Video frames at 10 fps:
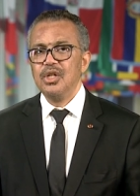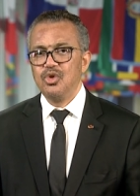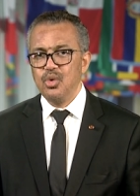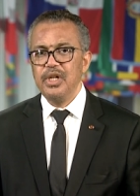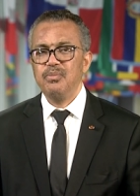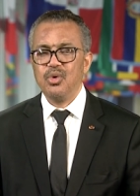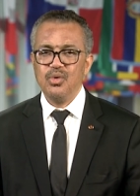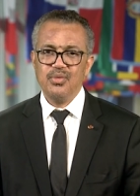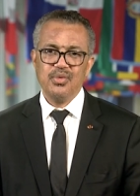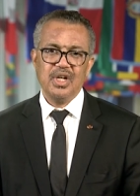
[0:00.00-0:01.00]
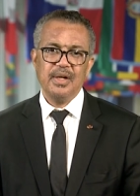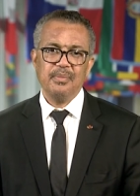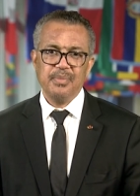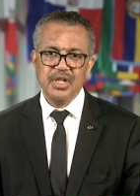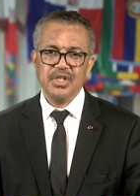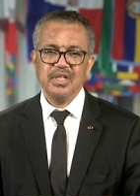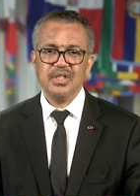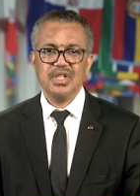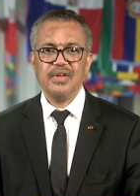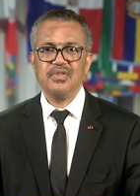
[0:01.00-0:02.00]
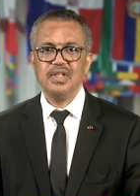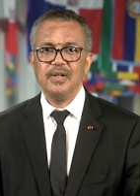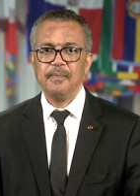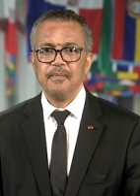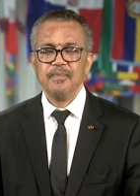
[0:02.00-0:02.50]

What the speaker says: to improve patient safety.